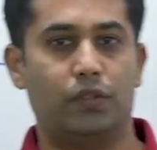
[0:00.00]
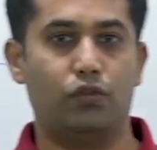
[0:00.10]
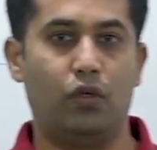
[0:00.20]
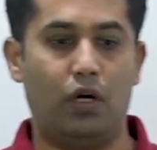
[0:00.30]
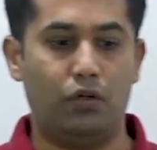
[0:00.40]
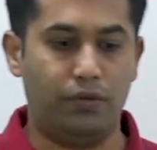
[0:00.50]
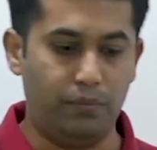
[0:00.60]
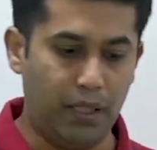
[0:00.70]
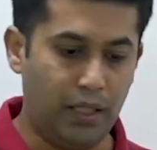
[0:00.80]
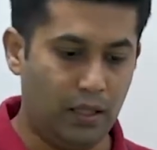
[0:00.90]
So how do we
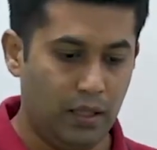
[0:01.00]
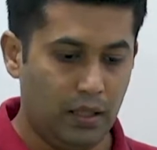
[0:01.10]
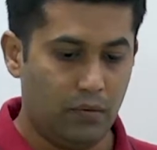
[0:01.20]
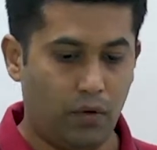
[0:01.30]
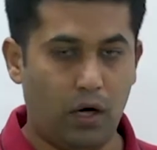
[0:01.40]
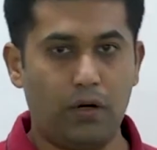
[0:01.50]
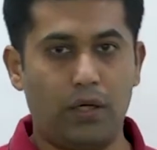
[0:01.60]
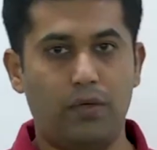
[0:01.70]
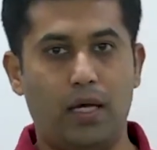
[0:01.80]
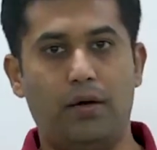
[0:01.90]
mean, how can
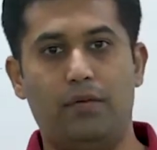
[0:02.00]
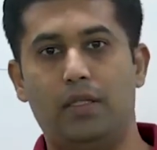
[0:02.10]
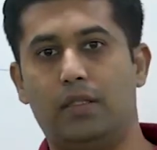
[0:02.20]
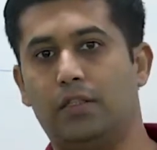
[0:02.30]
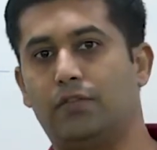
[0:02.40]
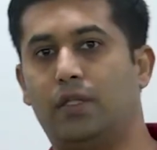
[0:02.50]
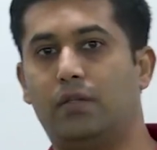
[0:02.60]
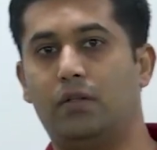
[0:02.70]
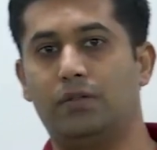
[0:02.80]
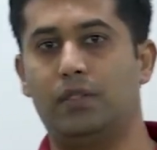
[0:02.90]
we have heat transfer at
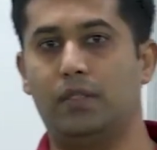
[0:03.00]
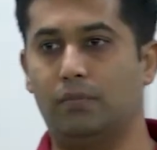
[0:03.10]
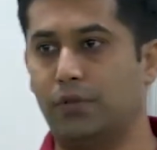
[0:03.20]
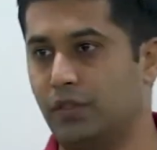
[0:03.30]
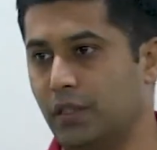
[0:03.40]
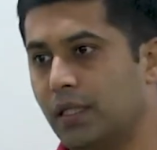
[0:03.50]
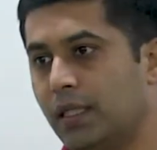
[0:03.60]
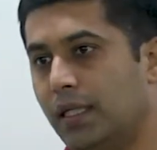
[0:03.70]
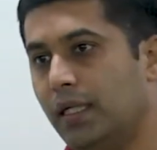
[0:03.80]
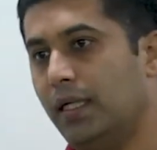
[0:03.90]
constant temperature?
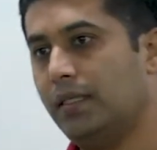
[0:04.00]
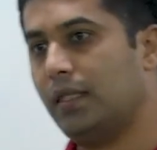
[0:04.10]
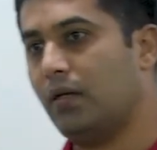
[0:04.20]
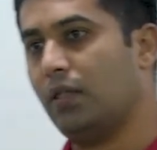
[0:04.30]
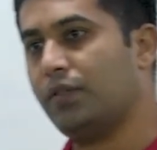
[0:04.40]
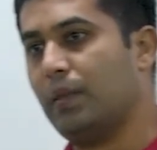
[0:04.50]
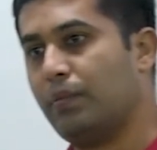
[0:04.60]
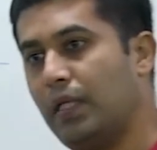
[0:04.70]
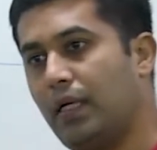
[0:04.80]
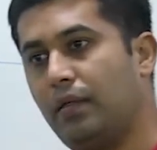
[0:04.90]
It's a concept
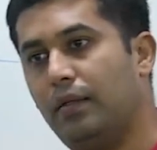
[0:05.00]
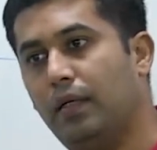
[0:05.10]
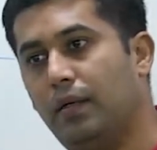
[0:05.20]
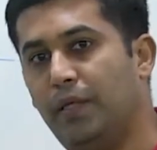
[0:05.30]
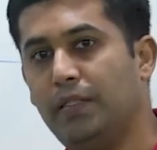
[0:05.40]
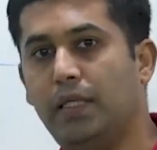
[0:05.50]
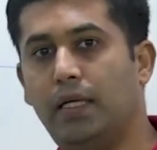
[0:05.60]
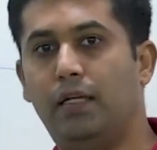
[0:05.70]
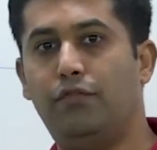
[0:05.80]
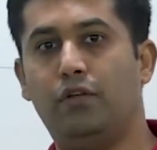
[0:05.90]
that
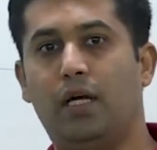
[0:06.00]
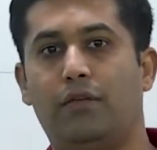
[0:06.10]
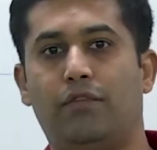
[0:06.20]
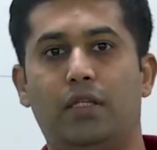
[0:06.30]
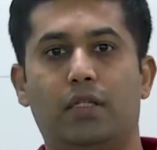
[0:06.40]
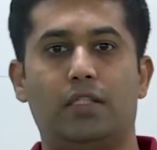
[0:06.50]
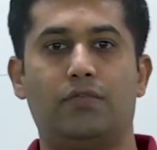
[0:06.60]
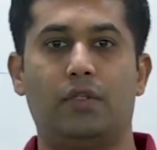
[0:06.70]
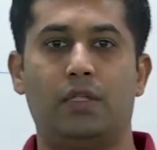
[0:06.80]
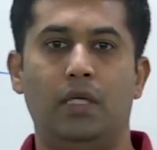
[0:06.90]
basically if you have heat
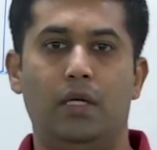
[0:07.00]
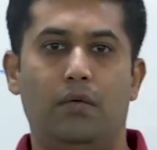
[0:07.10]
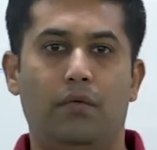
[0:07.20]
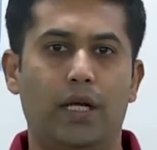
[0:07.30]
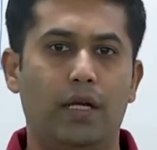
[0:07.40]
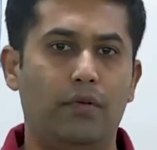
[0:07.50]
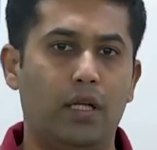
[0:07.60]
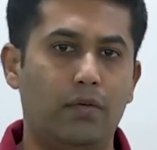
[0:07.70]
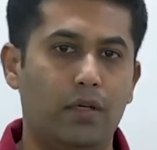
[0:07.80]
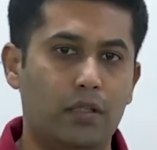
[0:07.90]
transfer very,
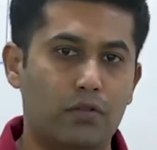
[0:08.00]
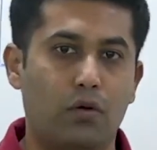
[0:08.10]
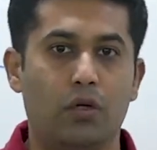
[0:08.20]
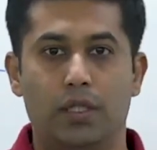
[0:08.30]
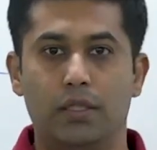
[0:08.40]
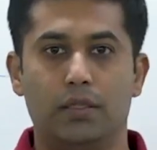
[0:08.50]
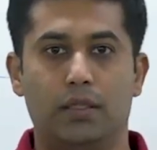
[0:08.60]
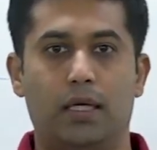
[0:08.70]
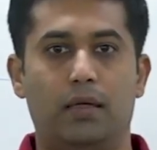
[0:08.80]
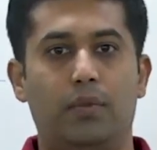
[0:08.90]
very, very slowly,
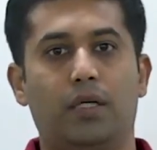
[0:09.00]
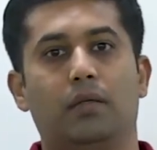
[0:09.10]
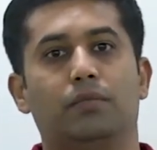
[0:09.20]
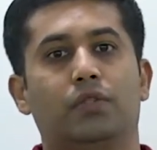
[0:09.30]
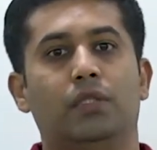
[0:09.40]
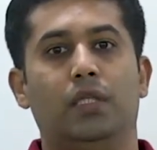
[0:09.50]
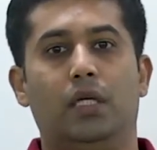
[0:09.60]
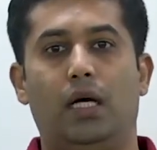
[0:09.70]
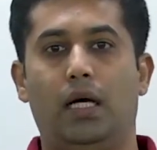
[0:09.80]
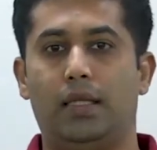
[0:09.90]
then it becomes,
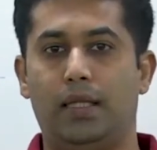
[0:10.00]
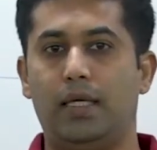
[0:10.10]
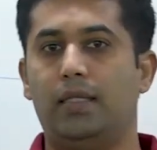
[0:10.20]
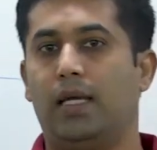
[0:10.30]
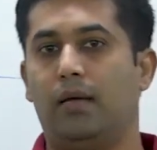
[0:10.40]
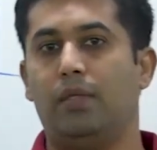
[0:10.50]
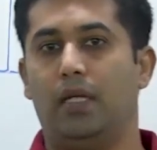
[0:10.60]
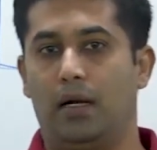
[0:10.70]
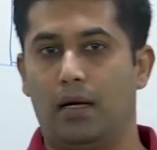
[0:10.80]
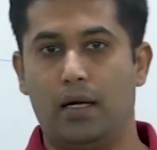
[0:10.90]
then it can be
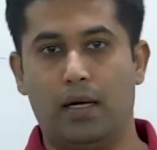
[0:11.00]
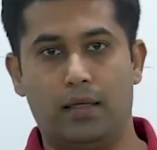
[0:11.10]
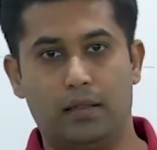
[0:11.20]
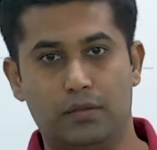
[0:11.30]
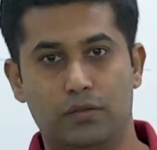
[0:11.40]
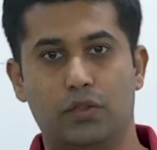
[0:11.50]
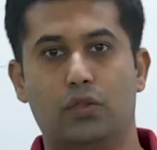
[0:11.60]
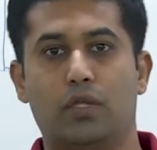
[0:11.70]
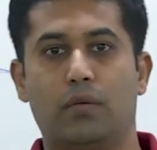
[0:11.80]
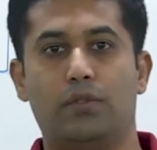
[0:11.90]
done at zero
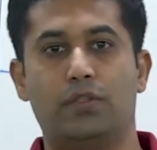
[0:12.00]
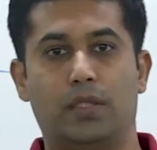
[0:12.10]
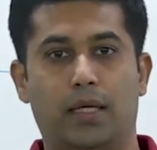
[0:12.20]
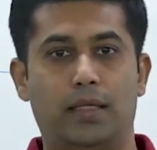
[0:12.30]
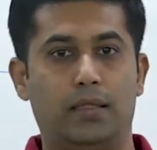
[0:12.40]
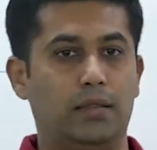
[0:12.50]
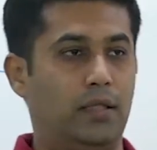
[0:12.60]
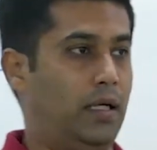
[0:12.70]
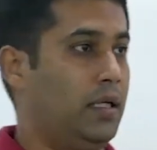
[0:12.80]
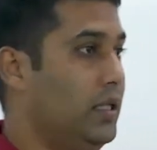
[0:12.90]
temperature gradient,
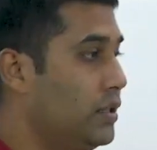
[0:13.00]
right?